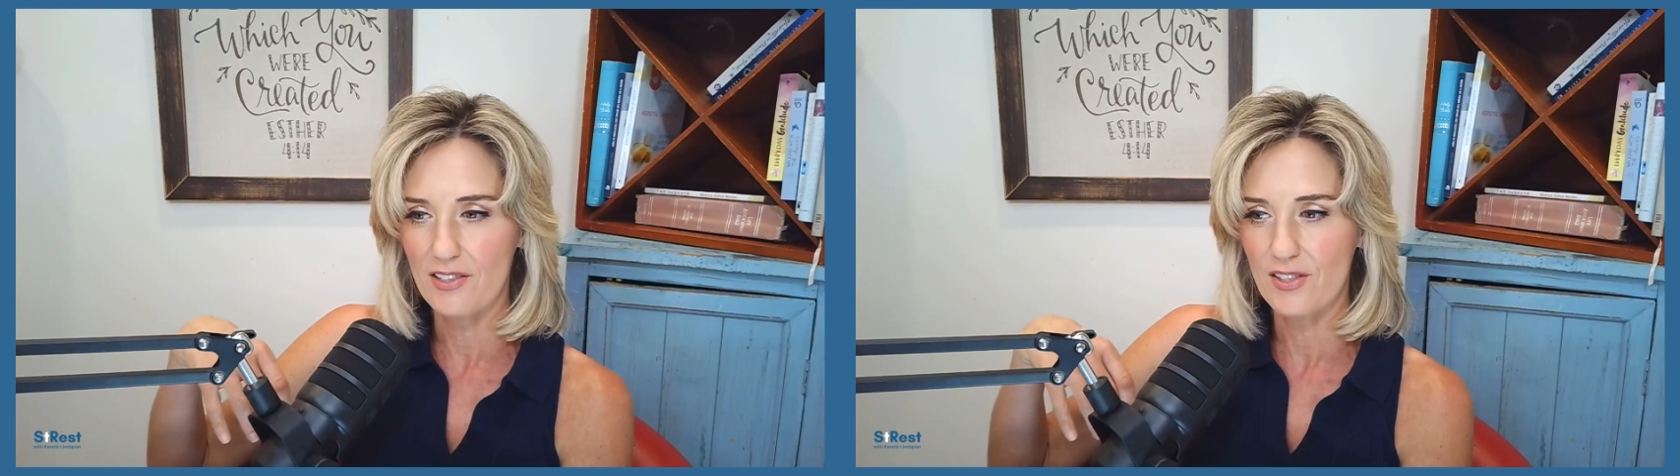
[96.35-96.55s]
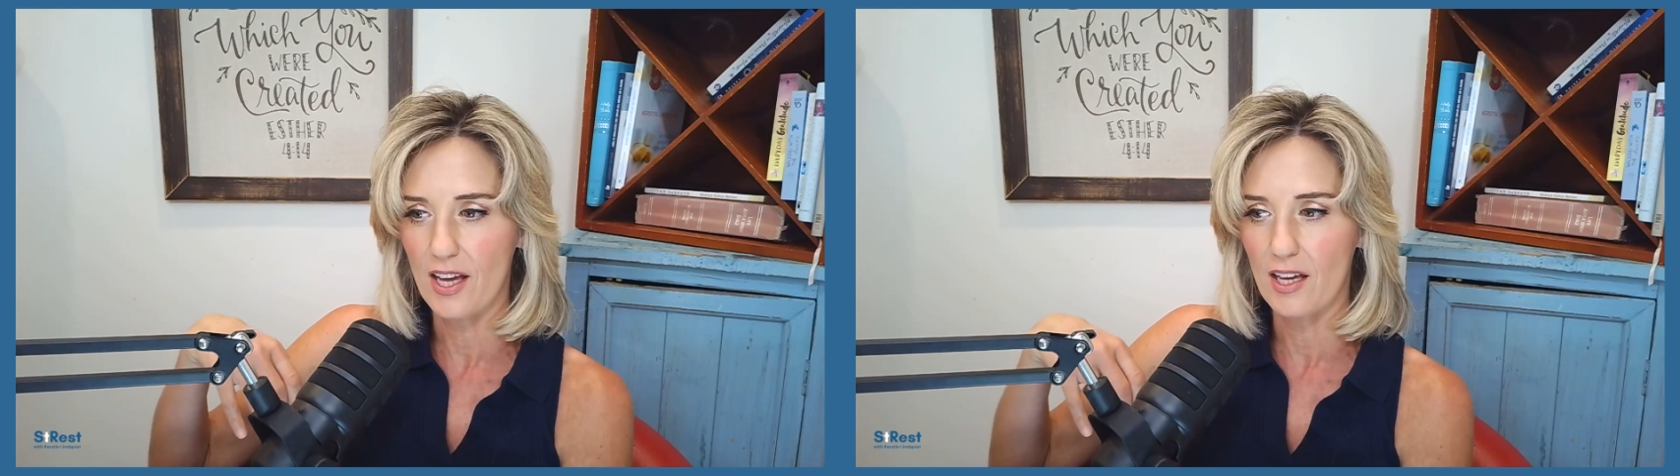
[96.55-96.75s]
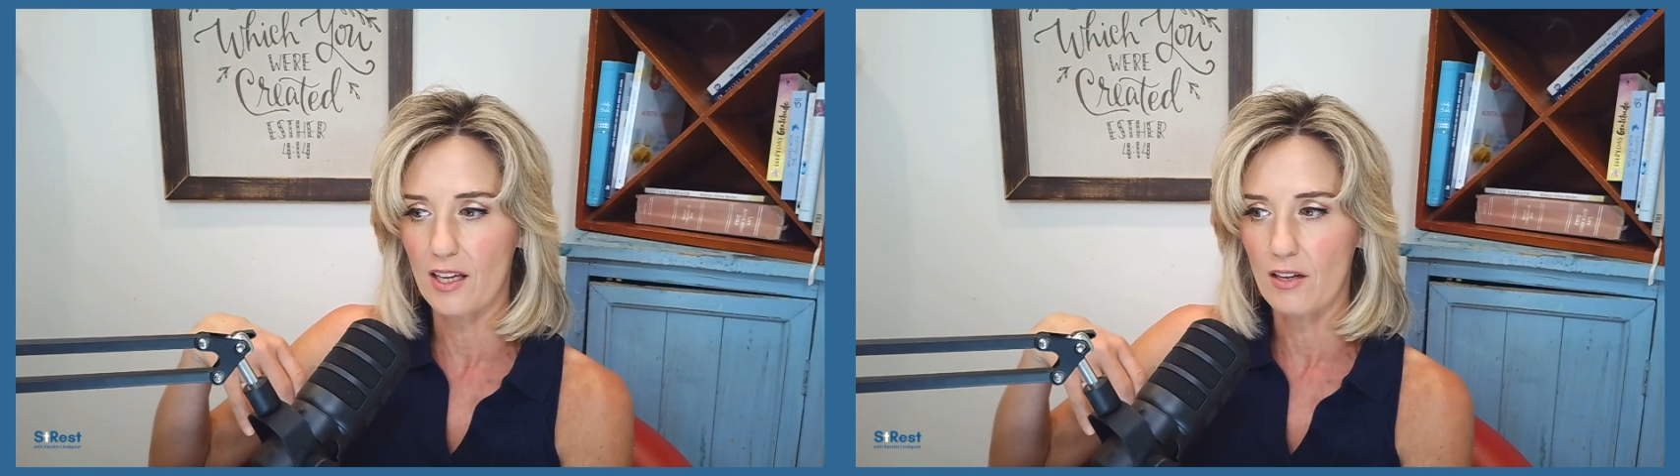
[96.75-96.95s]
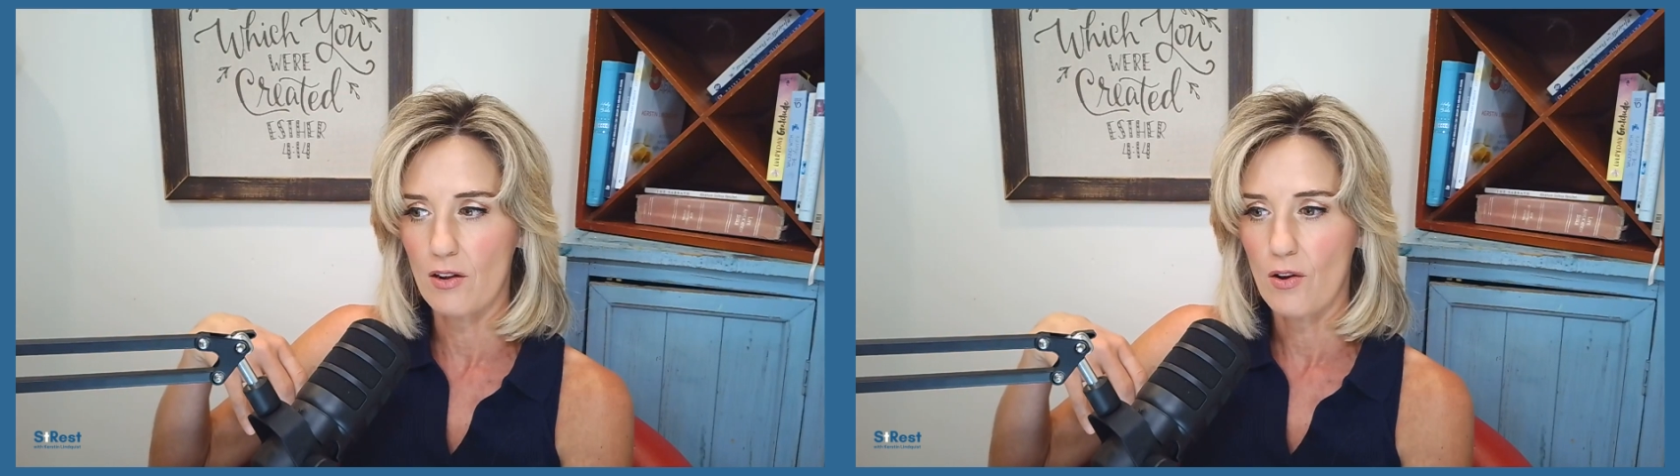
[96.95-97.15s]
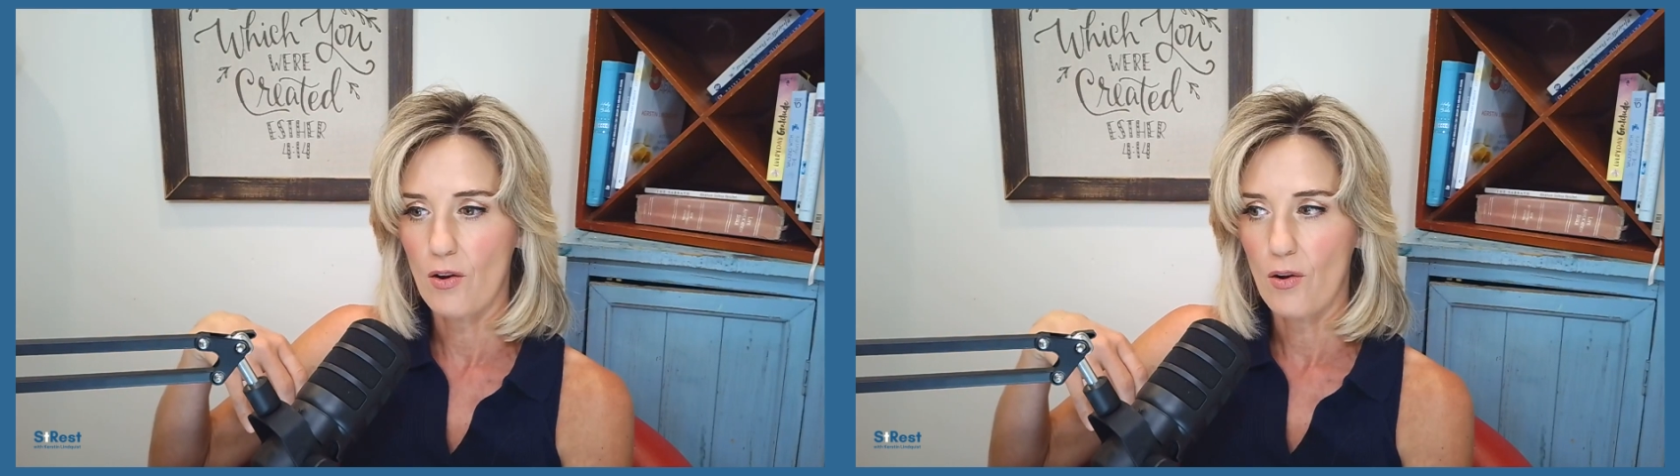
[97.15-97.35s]
of say
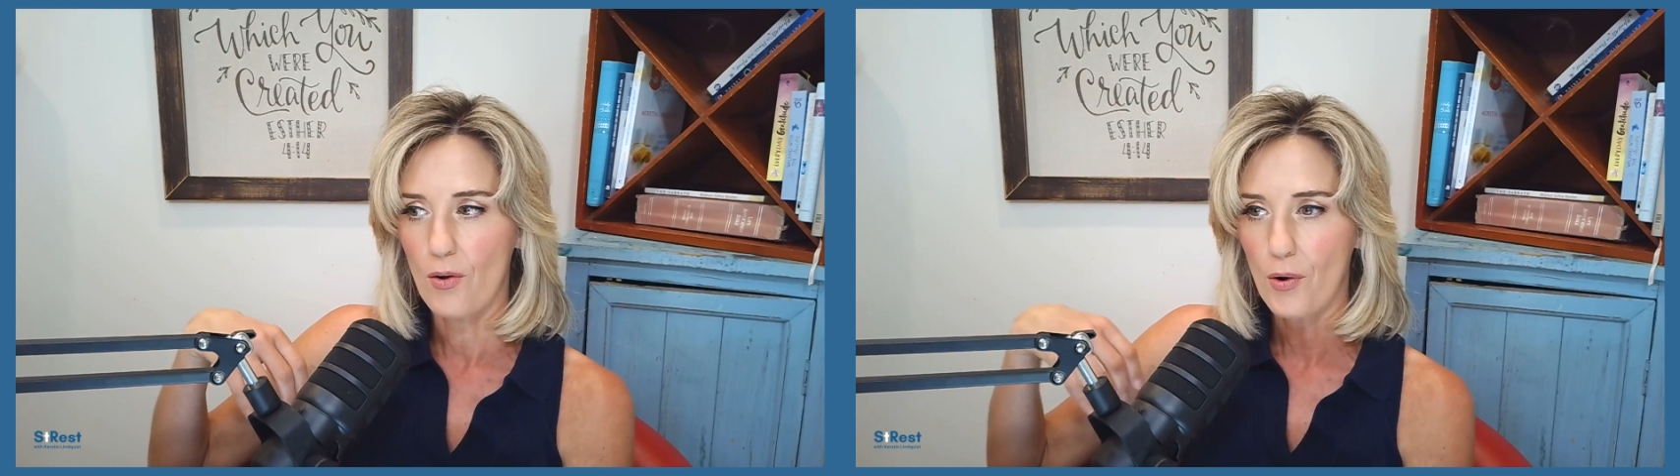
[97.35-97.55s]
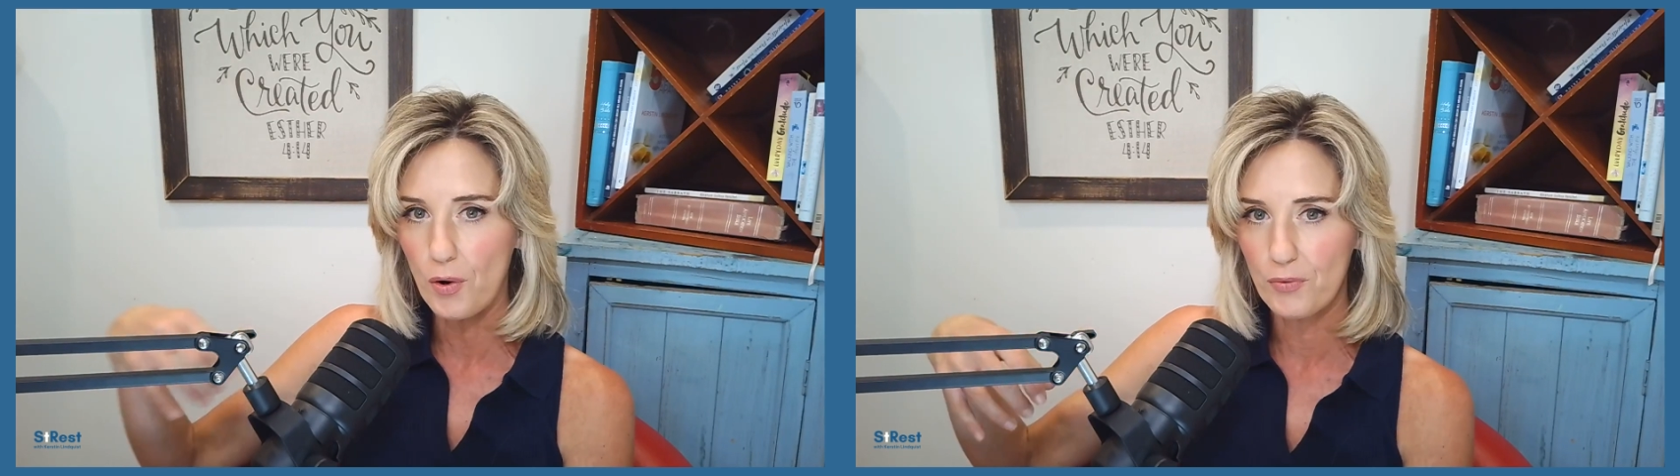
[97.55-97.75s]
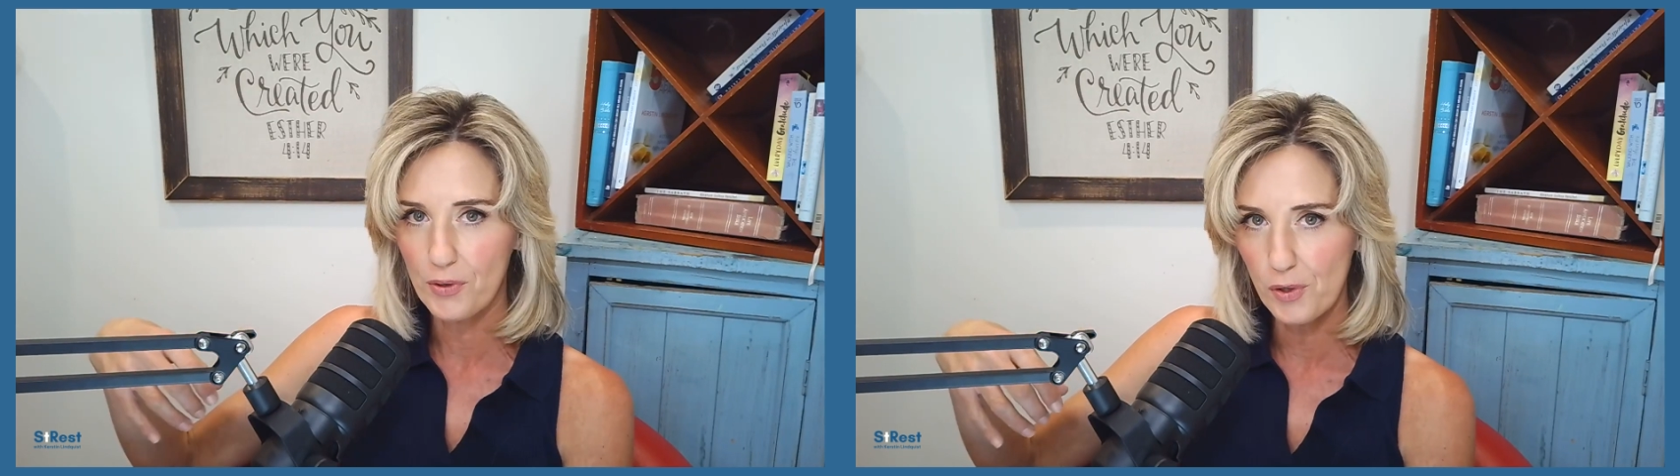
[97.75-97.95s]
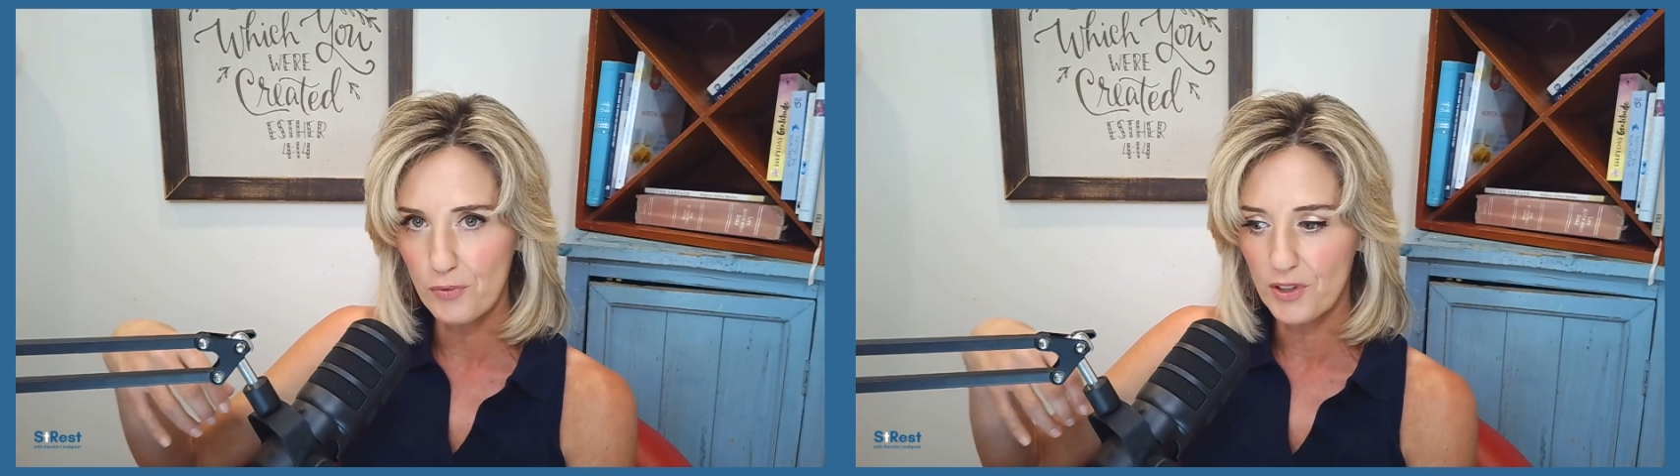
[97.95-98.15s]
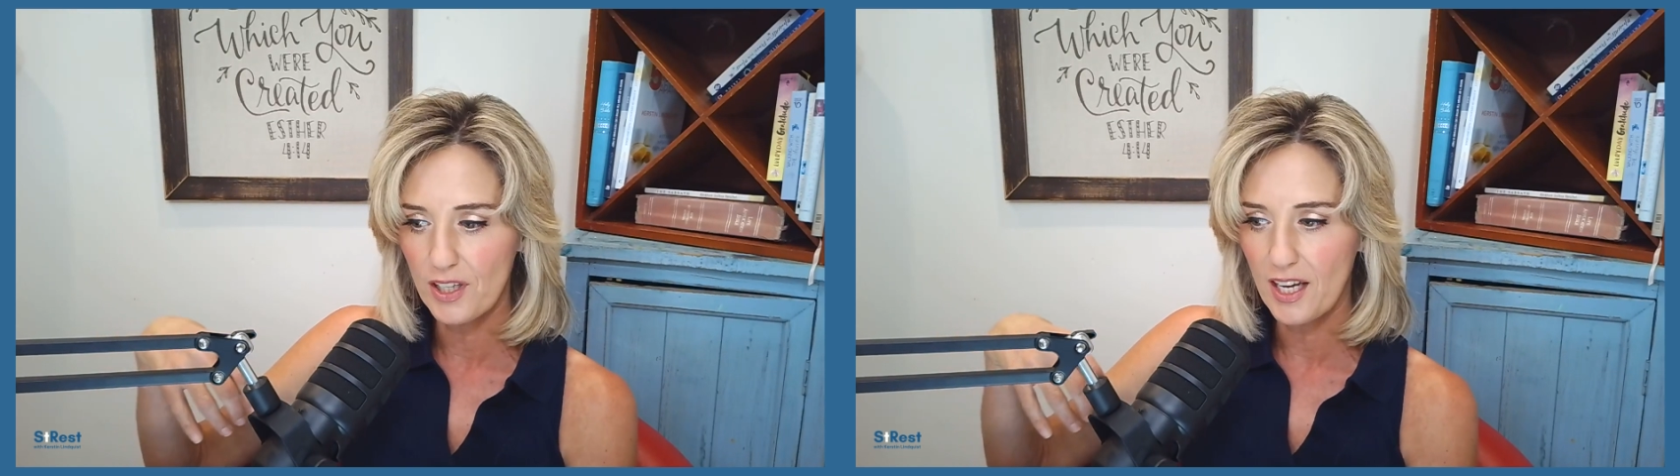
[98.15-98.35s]
over and
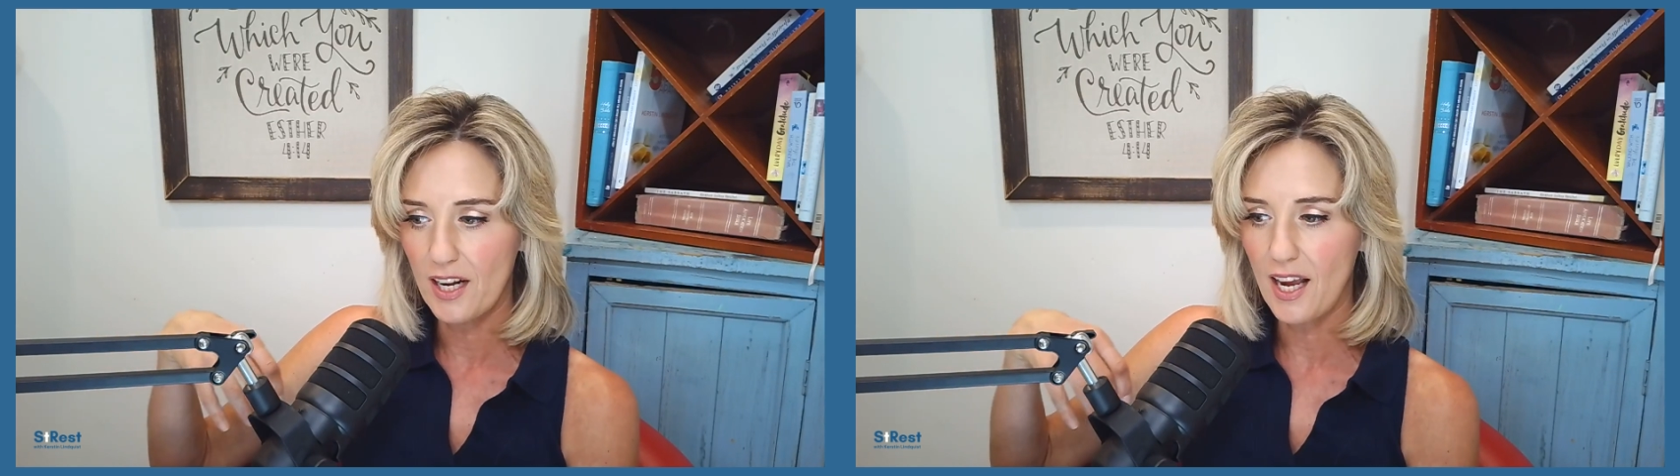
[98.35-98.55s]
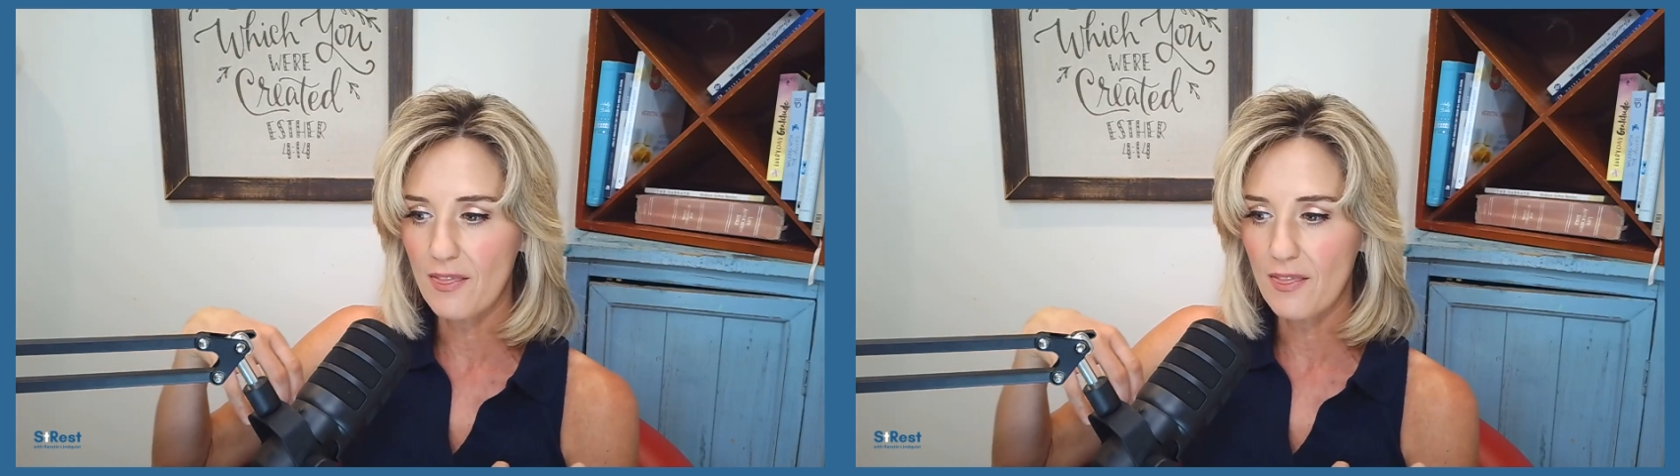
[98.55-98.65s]
over again.